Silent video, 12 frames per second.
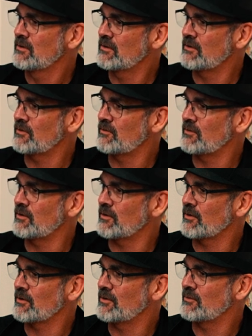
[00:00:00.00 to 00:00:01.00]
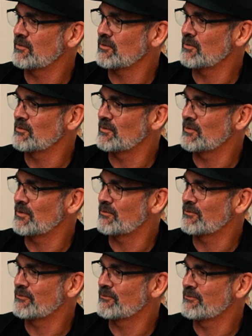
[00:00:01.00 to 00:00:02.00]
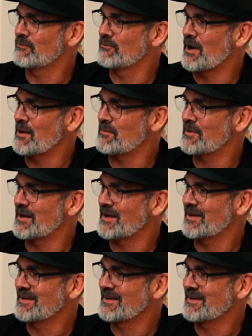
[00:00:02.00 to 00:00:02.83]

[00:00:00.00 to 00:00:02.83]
this year in terms of ripening.